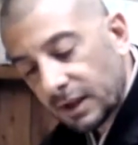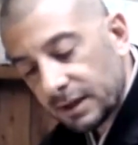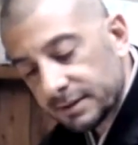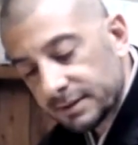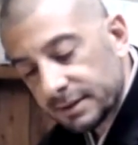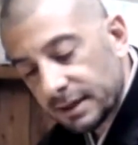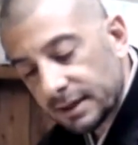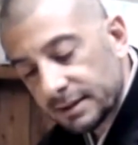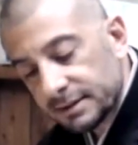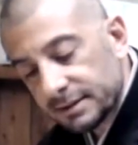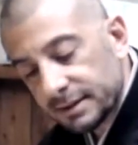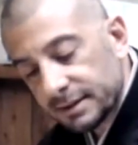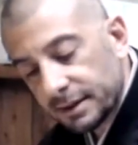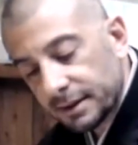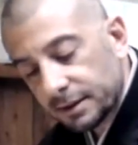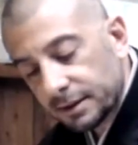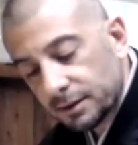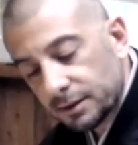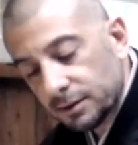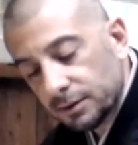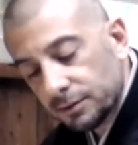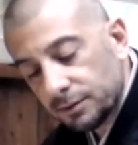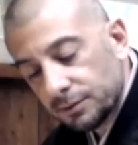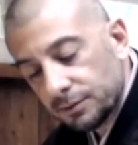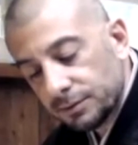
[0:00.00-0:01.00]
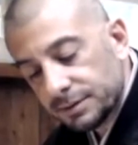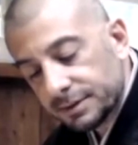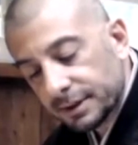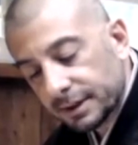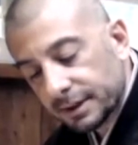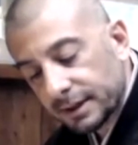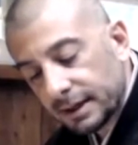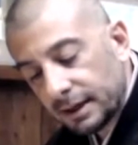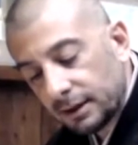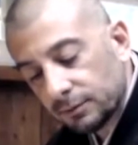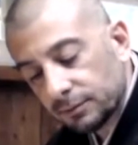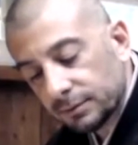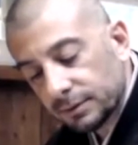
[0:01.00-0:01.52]
Zazen includes the
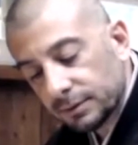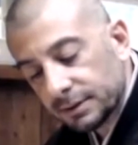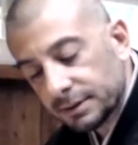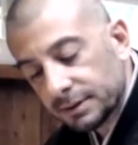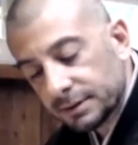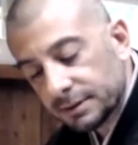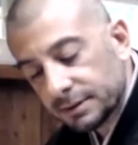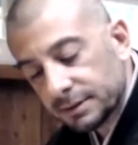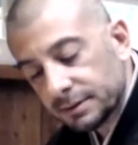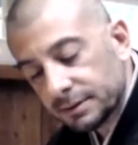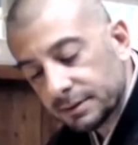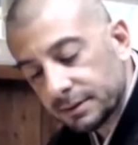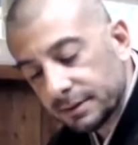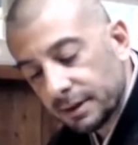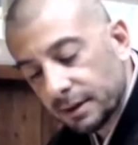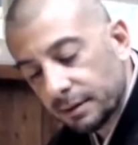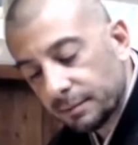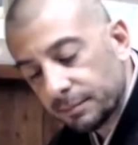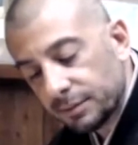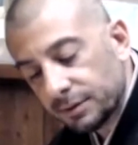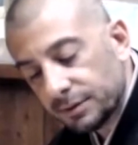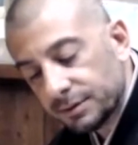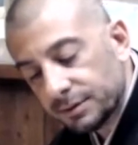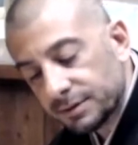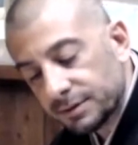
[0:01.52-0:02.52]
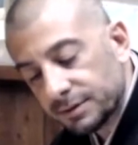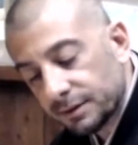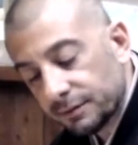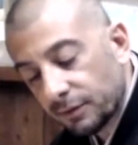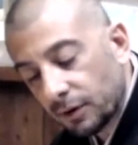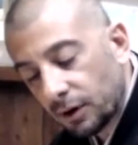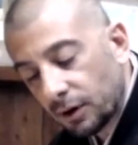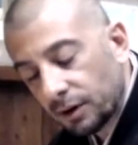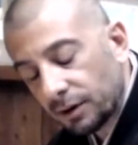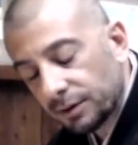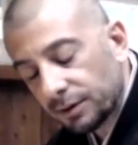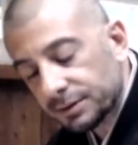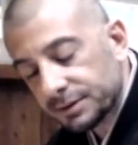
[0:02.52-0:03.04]
countless numbers of
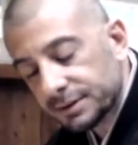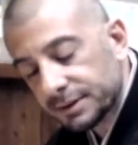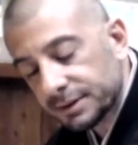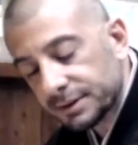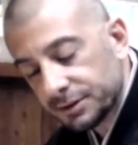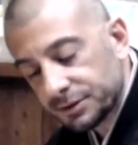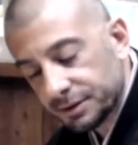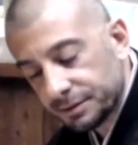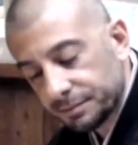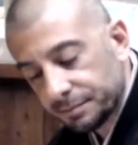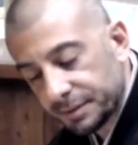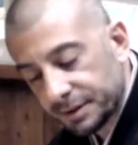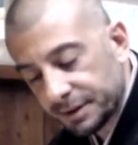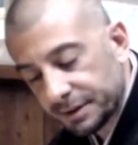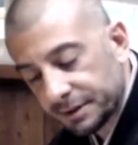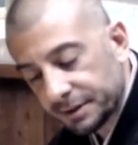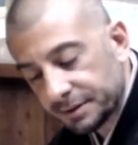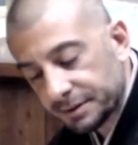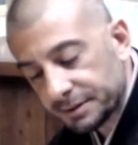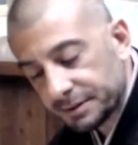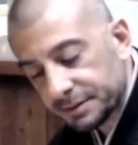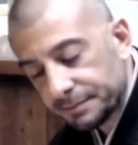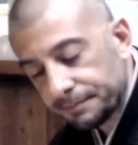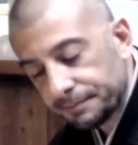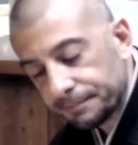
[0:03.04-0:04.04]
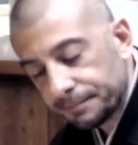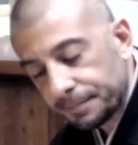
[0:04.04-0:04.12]
all sentient beings.